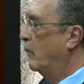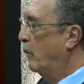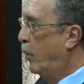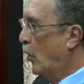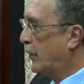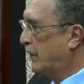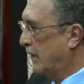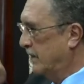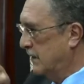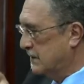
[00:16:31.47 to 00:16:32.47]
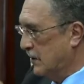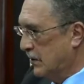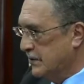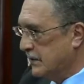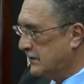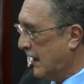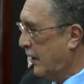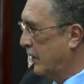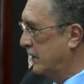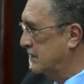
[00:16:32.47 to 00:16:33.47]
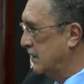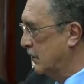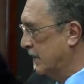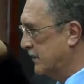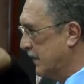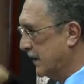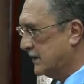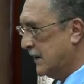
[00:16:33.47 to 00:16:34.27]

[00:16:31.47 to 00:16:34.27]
both of these loans, the Taiwanese loan as well as that.